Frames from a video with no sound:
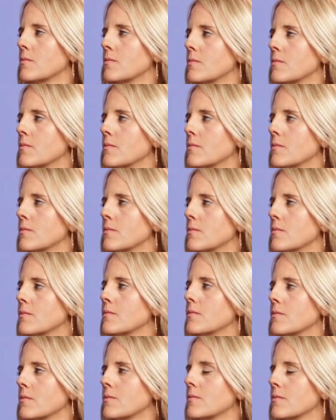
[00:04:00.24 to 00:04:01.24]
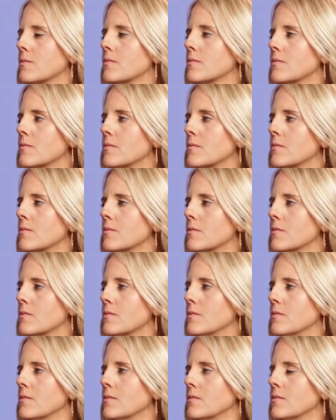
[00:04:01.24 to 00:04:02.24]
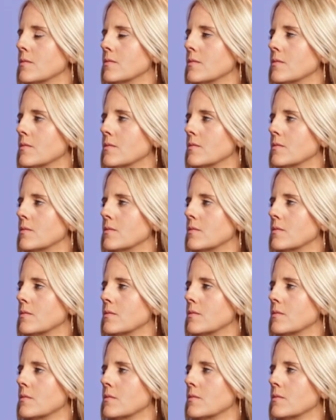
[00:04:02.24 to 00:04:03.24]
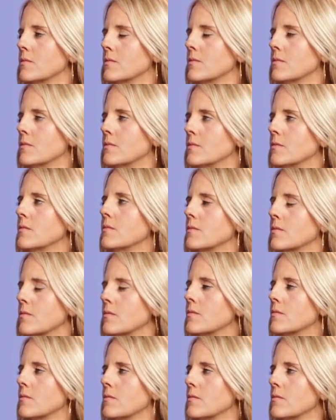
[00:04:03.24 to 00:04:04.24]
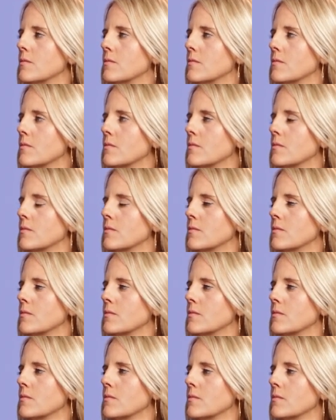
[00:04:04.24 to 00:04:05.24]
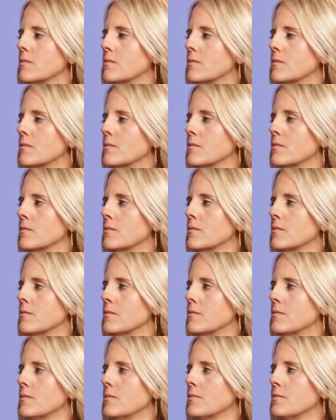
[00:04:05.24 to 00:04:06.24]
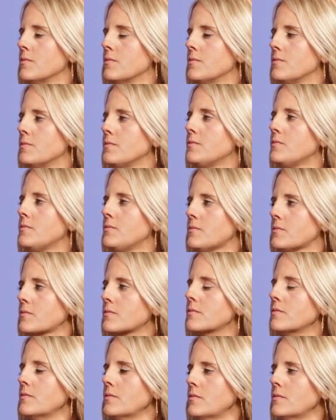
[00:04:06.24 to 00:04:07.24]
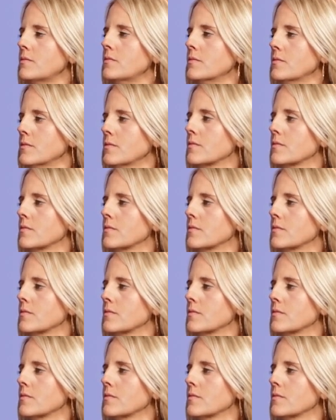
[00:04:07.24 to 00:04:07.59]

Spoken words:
(silent)